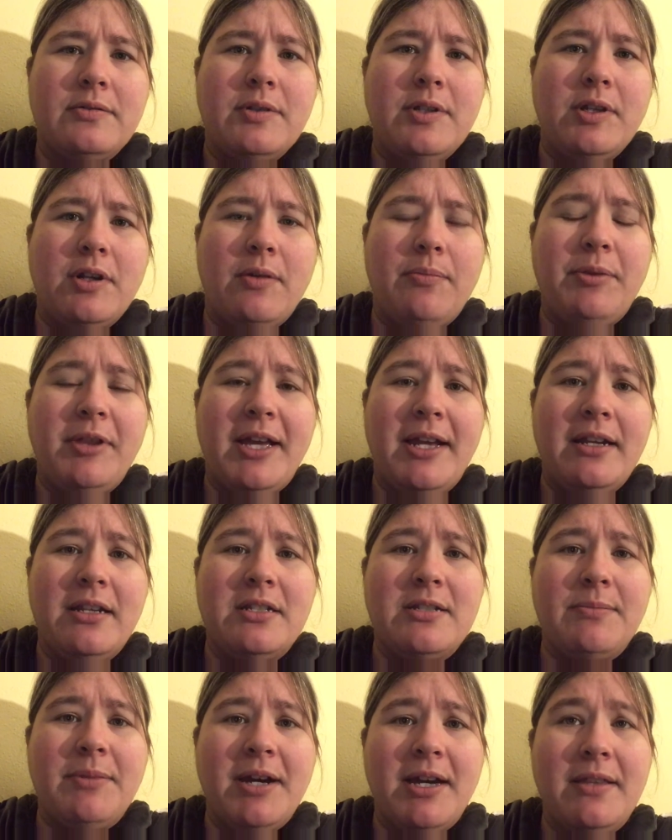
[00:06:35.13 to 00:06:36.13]
you know,
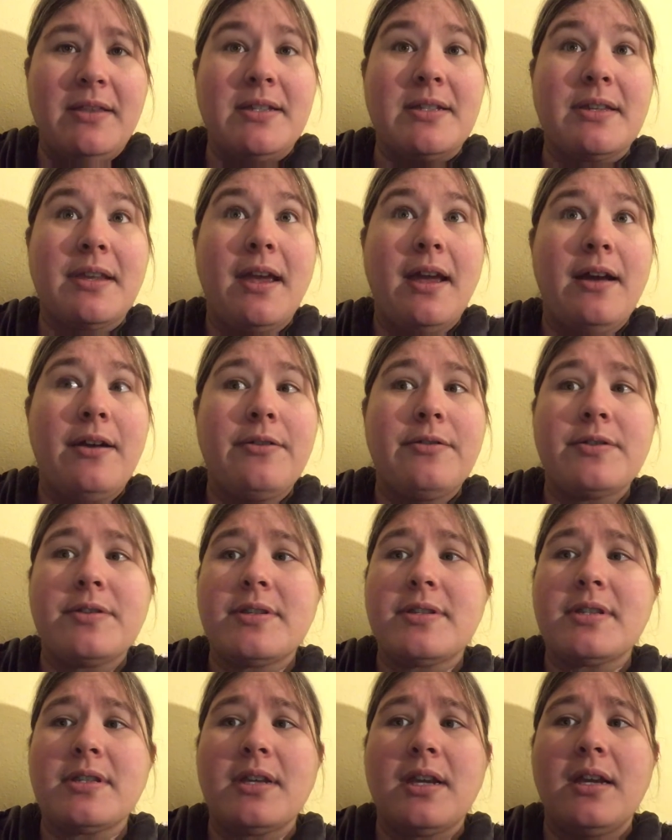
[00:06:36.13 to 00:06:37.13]
planning to buy this
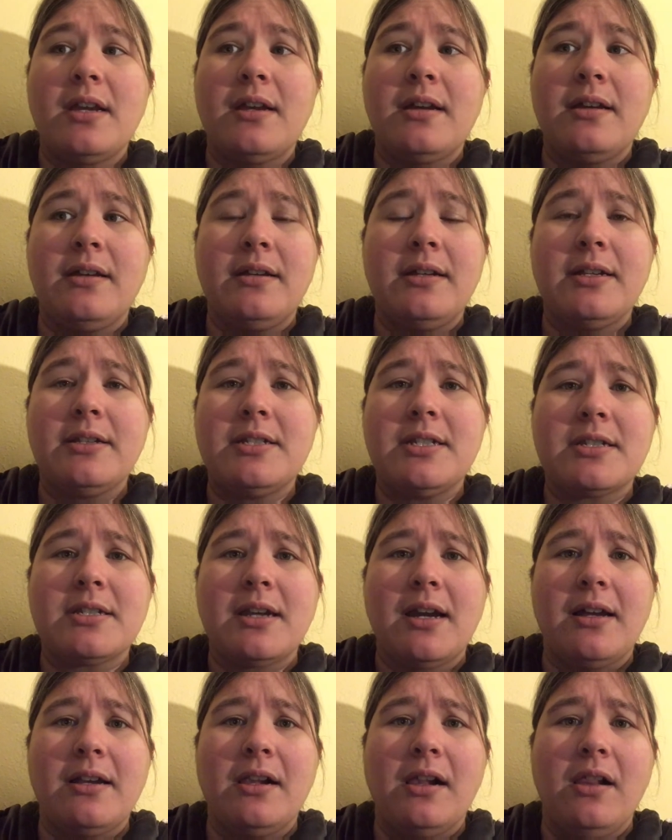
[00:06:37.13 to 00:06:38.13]
house, and it just
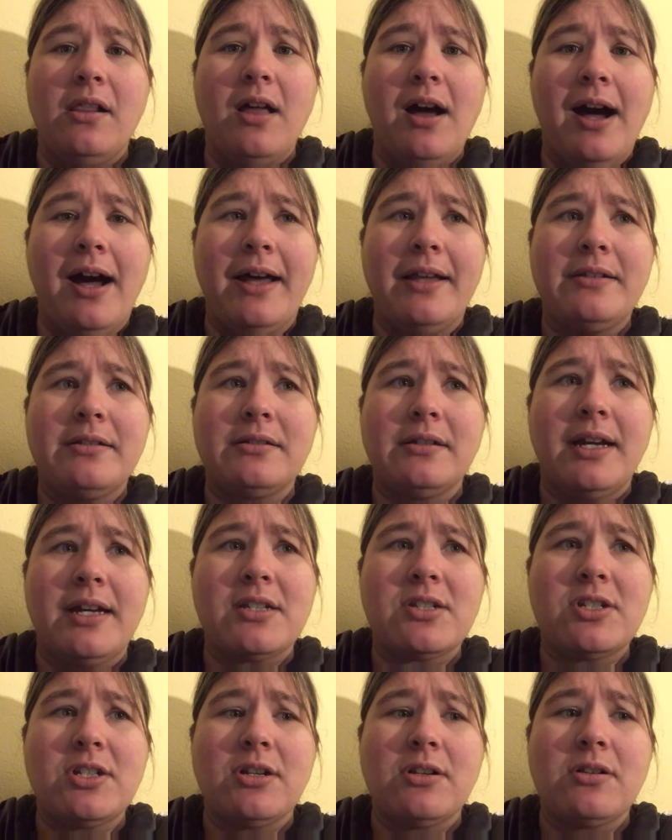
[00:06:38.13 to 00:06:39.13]
got a lot
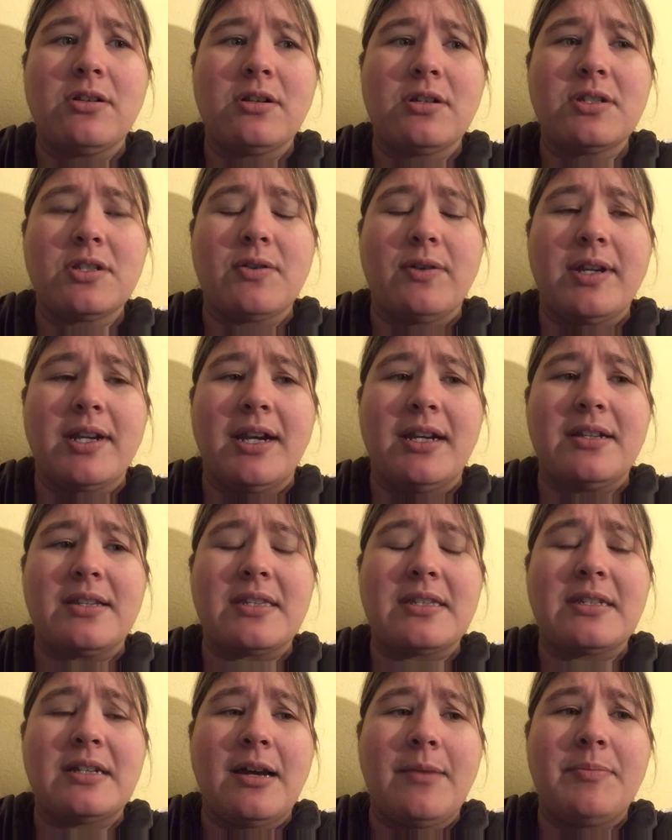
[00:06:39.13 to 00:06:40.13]
last year, so I kind
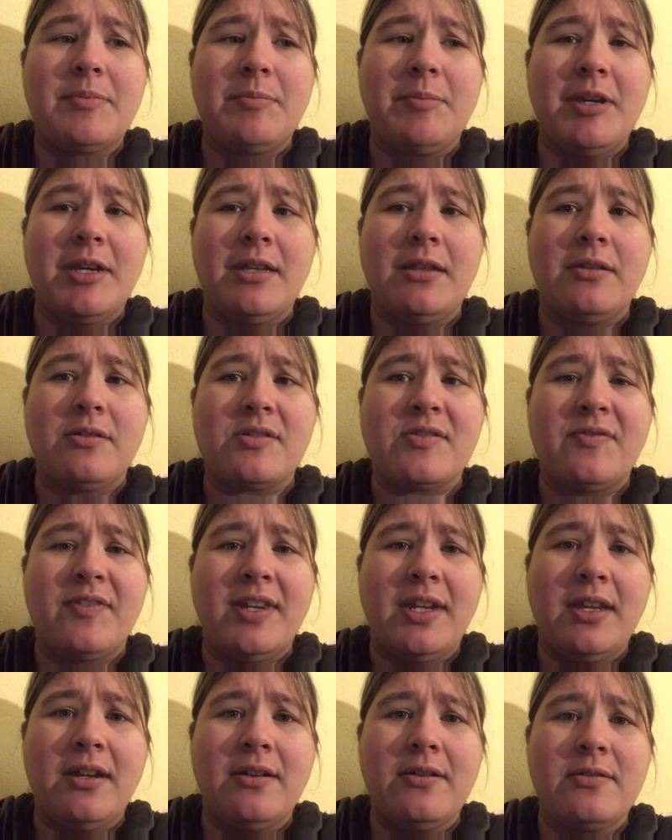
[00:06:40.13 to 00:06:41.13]
of stopped making those
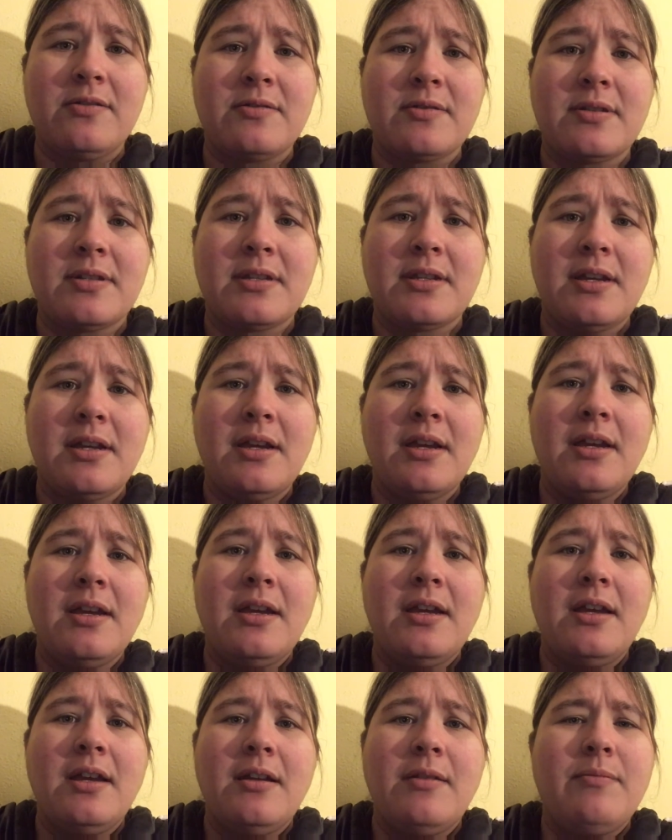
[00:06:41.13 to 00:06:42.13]
videos
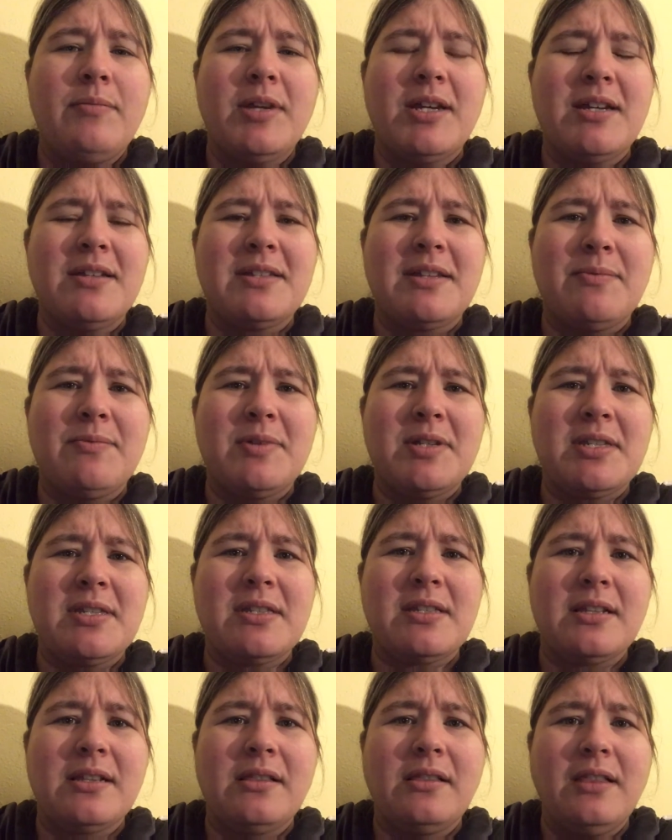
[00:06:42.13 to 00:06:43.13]
because it
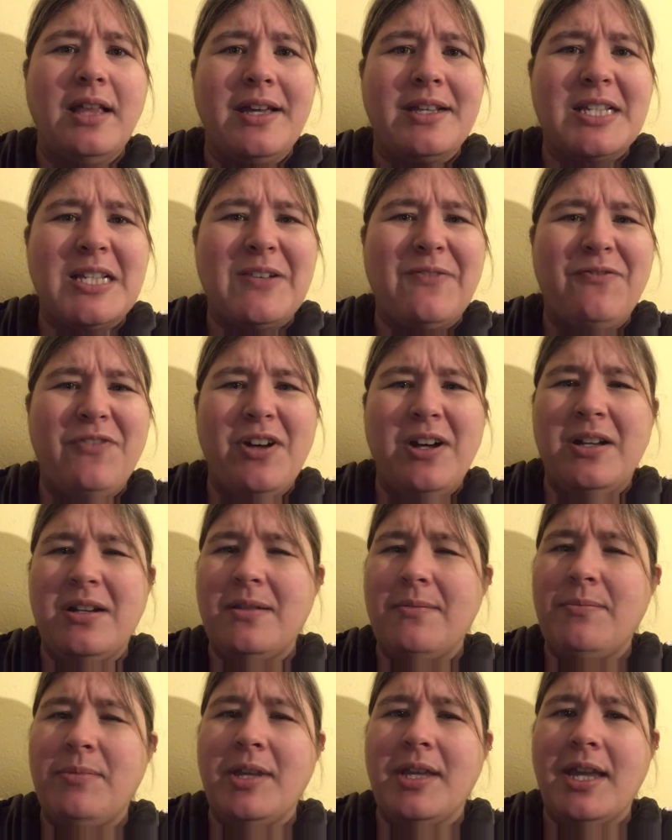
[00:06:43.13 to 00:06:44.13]
was less
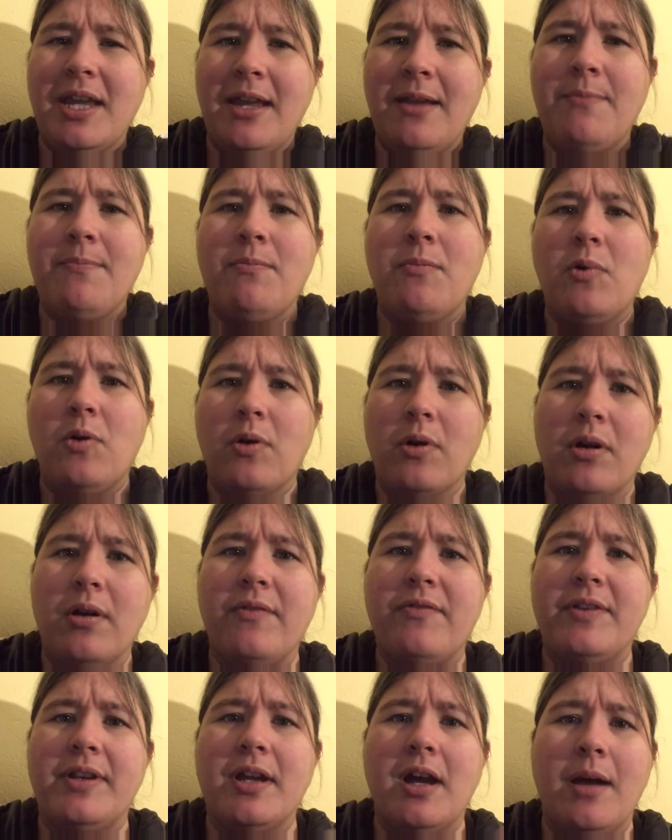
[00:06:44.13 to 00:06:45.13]
fun and became
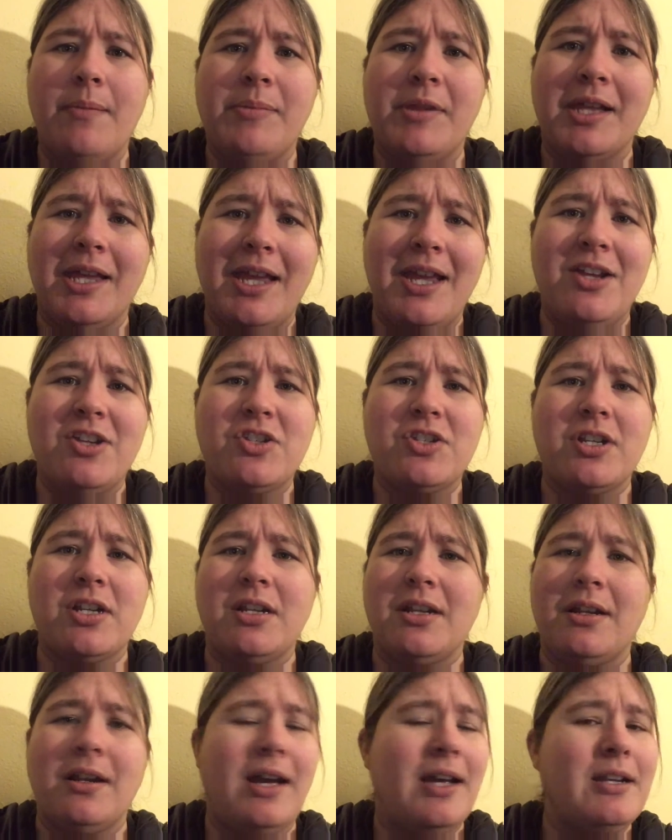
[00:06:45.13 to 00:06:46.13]
more of an
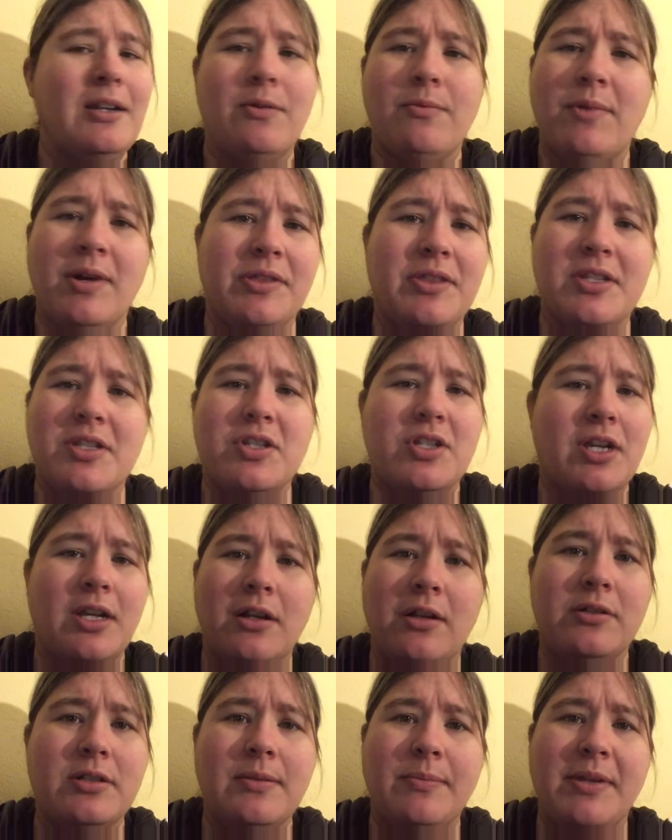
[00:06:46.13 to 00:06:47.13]
obligation, and I don't want this
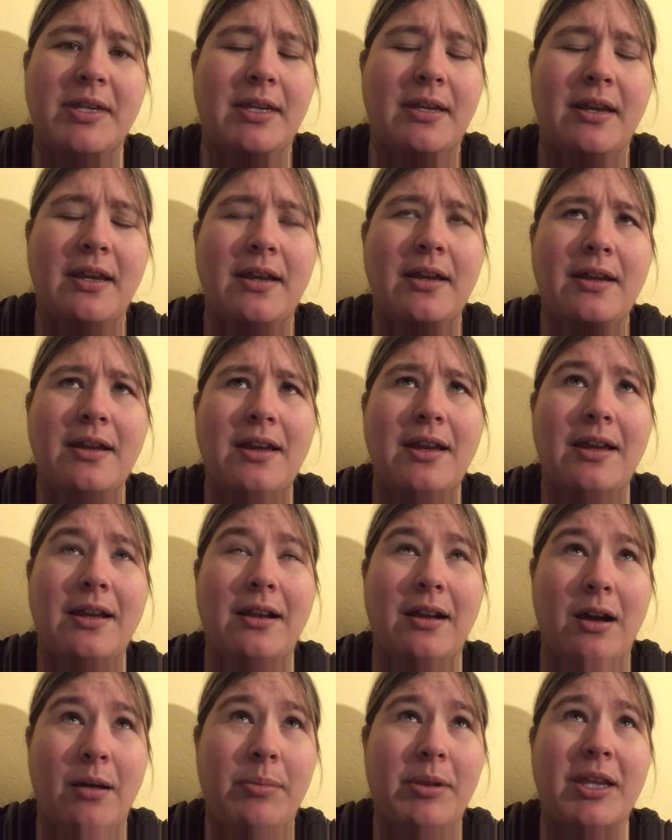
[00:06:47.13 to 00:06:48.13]
channel to be
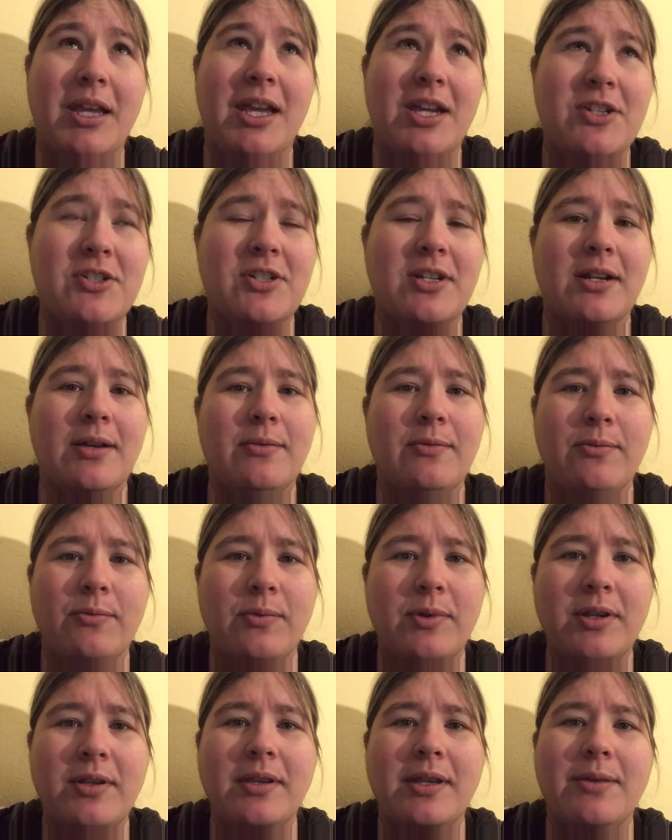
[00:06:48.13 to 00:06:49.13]
an obligation. I
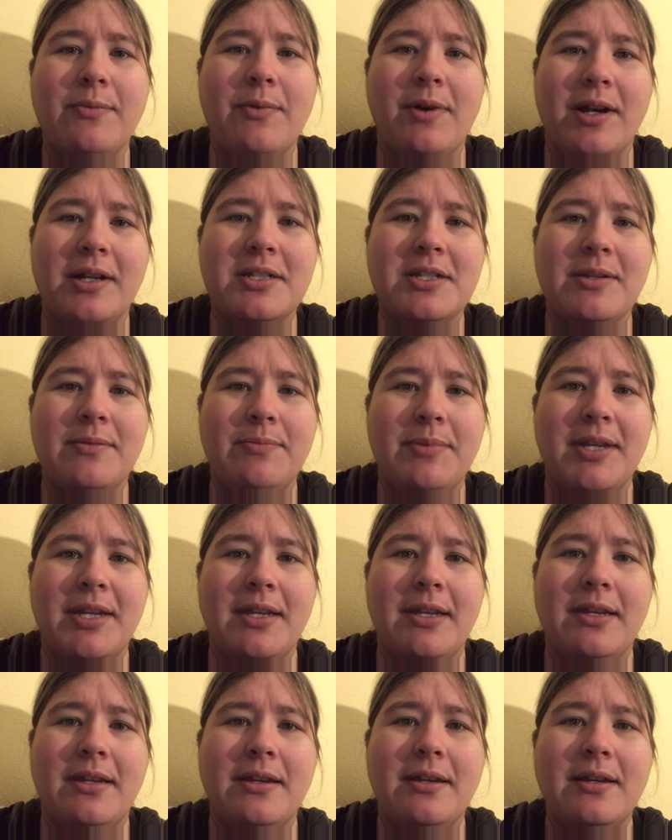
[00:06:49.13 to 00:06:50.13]
really want to
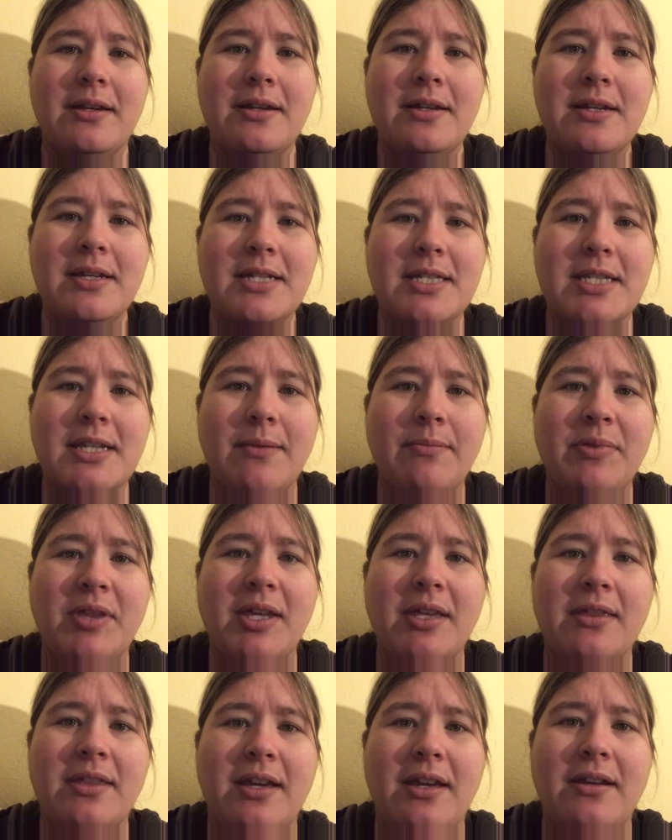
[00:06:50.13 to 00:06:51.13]
be
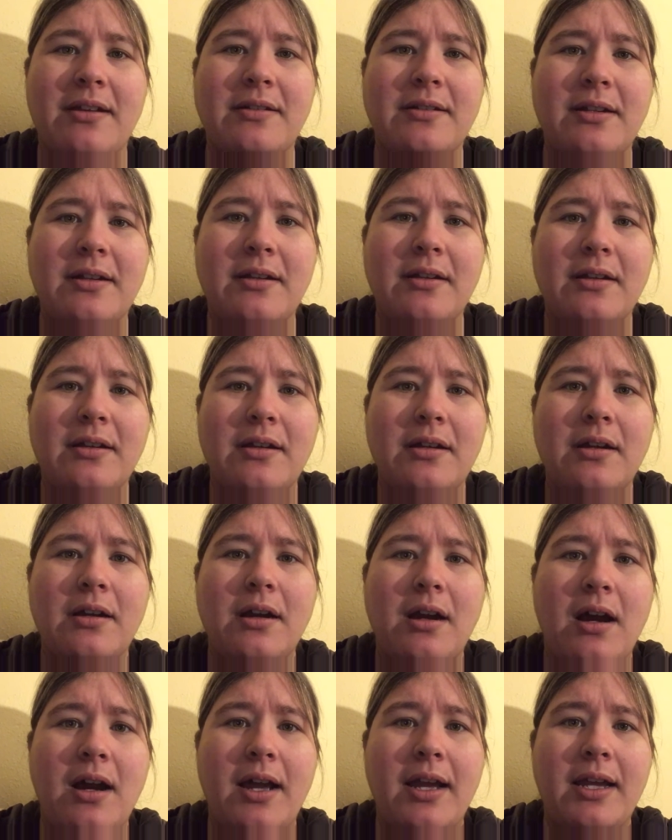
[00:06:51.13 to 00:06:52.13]
something that
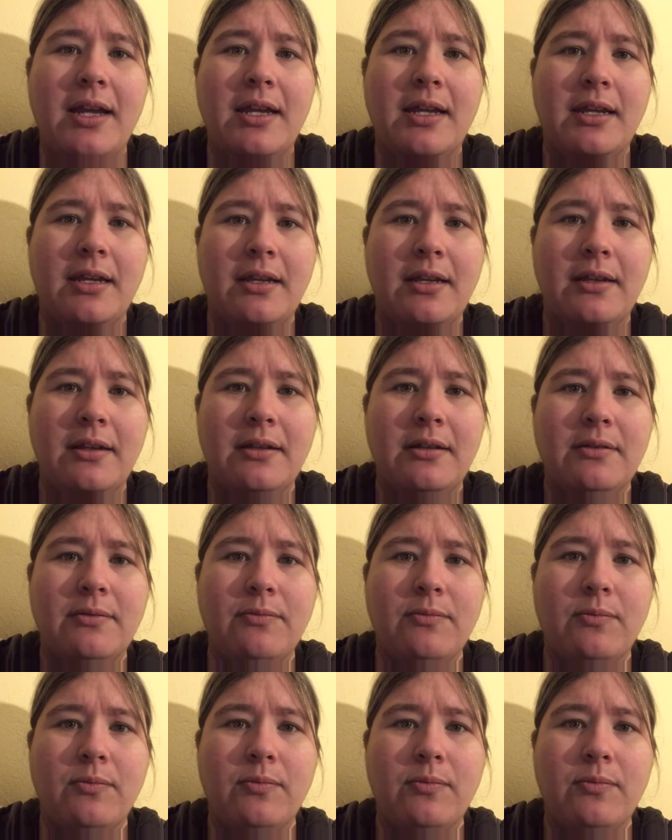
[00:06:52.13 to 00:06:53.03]
I